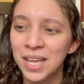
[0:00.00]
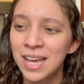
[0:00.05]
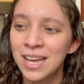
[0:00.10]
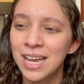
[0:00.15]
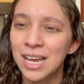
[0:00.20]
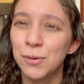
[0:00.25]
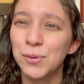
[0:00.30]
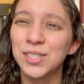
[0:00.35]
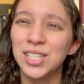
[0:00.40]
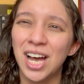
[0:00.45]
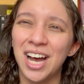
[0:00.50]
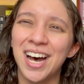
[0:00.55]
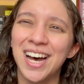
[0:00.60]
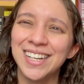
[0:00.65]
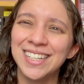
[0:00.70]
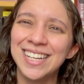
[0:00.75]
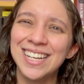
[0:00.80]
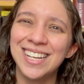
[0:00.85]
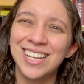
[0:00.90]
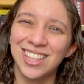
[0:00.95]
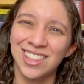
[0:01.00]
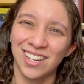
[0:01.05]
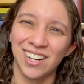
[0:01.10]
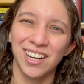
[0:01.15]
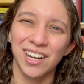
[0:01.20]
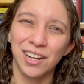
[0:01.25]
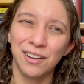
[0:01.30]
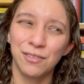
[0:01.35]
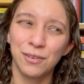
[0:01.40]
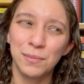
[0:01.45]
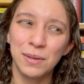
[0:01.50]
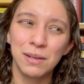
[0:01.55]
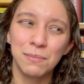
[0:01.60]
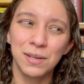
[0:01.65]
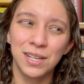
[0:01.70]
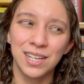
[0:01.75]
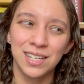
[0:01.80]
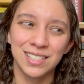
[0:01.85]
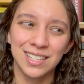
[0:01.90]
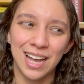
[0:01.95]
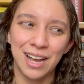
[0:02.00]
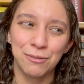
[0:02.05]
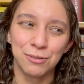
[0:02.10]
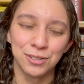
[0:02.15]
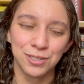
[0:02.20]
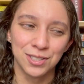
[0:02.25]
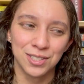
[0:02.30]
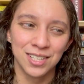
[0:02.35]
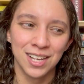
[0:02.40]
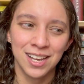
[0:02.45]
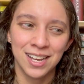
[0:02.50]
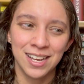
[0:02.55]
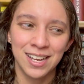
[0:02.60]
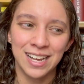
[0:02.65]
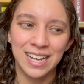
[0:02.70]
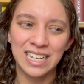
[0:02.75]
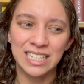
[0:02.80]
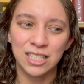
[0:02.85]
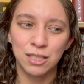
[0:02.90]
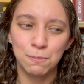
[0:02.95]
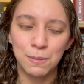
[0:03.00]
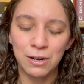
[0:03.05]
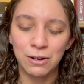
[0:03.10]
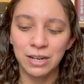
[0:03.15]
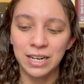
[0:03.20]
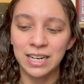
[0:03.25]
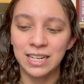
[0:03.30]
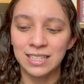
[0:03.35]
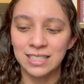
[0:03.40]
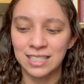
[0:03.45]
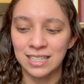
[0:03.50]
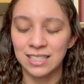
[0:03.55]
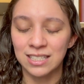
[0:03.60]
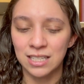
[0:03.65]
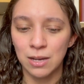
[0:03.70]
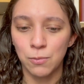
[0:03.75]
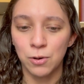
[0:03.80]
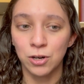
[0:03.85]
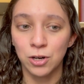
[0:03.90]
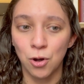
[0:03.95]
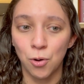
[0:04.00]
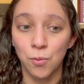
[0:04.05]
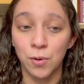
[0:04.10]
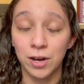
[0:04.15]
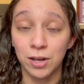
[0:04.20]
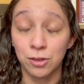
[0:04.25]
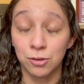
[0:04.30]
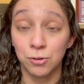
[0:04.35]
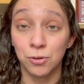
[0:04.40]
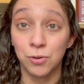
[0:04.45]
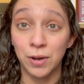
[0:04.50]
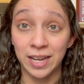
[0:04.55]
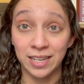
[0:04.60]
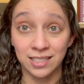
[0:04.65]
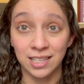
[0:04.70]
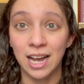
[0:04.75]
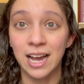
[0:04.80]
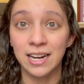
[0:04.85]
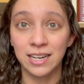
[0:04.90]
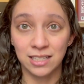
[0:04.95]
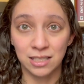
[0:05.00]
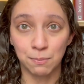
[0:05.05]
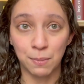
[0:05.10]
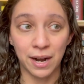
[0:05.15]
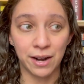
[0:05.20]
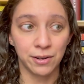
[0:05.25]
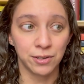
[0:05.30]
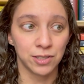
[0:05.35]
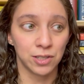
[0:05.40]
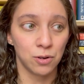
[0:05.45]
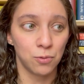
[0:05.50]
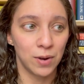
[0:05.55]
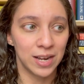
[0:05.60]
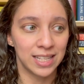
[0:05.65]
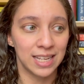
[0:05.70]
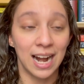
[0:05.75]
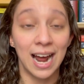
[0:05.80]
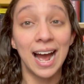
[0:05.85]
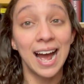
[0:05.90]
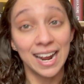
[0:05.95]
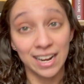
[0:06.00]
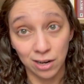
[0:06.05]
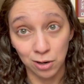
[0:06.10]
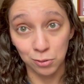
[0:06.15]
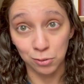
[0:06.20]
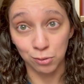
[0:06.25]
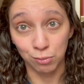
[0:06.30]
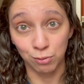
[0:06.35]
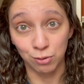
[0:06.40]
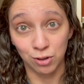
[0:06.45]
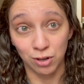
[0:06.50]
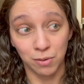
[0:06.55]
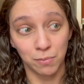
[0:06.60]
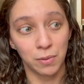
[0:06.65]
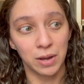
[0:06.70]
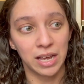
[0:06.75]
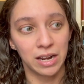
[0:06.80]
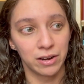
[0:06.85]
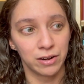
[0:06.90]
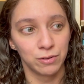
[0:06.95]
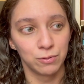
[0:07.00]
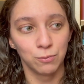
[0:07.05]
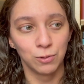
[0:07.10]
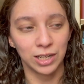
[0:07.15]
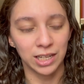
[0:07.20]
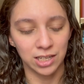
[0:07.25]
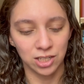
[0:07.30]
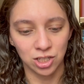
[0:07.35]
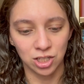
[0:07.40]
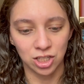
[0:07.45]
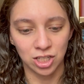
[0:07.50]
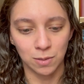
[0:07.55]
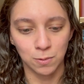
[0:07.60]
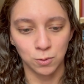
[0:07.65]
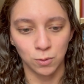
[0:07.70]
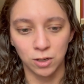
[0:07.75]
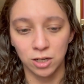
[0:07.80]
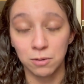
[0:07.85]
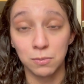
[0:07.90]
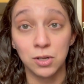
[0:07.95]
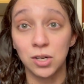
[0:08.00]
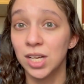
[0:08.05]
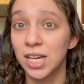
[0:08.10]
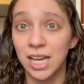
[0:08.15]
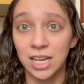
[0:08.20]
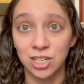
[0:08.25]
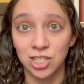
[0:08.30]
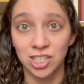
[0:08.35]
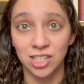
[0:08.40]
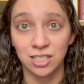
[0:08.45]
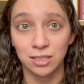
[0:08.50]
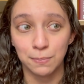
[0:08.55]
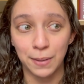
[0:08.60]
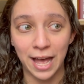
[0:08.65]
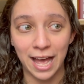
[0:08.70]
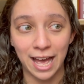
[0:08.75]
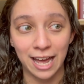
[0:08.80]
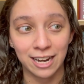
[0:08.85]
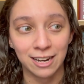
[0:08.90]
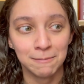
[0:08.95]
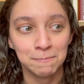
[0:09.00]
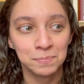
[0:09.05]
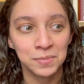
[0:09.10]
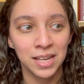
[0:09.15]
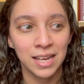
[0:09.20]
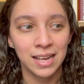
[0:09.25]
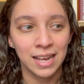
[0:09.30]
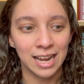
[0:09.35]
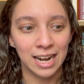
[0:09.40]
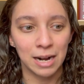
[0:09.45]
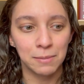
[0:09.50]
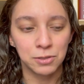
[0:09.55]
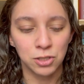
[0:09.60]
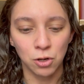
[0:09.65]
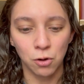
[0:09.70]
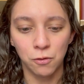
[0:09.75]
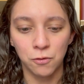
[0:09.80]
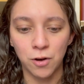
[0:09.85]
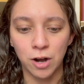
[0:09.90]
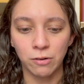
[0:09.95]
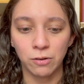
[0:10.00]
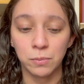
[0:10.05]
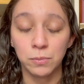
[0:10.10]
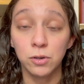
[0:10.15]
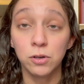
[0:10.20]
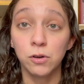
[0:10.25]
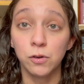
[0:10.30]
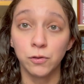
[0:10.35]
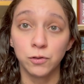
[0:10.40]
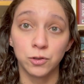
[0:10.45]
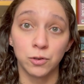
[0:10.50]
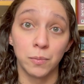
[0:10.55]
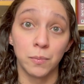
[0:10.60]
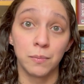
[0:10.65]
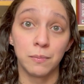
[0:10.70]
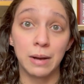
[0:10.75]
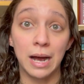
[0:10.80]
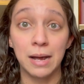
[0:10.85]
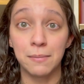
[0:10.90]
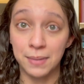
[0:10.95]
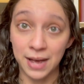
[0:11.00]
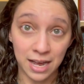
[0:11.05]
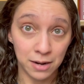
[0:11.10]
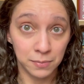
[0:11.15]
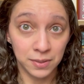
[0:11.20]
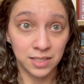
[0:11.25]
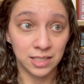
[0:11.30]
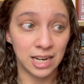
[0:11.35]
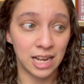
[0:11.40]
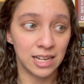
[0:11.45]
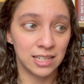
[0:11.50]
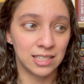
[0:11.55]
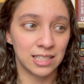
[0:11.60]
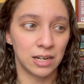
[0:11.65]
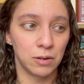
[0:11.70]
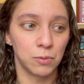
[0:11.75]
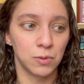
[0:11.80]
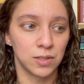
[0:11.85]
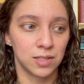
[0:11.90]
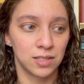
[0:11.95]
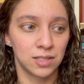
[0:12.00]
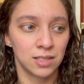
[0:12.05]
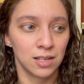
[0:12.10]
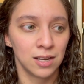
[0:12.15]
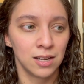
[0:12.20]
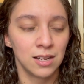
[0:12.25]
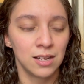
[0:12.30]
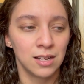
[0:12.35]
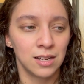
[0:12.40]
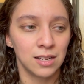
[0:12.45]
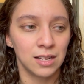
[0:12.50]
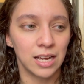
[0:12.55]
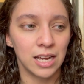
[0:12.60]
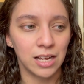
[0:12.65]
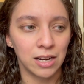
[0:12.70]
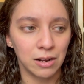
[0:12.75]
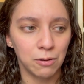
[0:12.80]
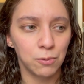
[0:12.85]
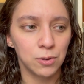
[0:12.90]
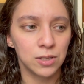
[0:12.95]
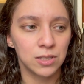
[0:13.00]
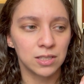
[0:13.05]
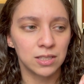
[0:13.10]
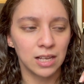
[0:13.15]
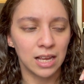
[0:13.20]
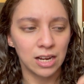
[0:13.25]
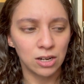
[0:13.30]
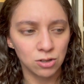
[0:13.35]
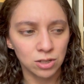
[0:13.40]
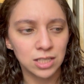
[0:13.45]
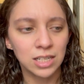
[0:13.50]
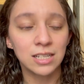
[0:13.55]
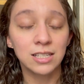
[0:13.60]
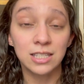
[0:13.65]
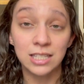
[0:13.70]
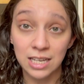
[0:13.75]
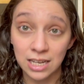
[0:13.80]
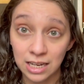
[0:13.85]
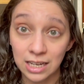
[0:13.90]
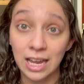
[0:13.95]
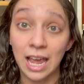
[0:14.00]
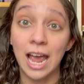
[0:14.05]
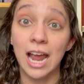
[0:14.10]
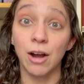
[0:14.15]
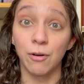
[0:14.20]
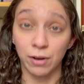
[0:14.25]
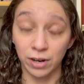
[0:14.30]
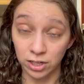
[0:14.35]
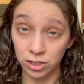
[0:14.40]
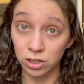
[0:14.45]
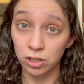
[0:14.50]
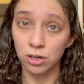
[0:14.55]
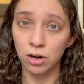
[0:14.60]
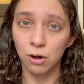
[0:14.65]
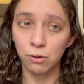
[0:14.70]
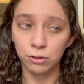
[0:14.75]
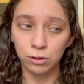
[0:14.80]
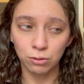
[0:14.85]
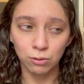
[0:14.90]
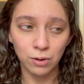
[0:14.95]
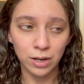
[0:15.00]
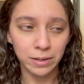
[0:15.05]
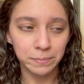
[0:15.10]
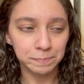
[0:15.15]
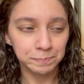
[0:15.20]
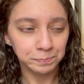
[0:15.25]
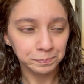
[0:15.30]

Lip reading: It was oddly cathartic for me because I was experiencing someone going through anxiety spirals in a way that I go through them in relationships when communication is bad. And I'm so far removed from my bad mistakes that it was interesting seeing a character go through it.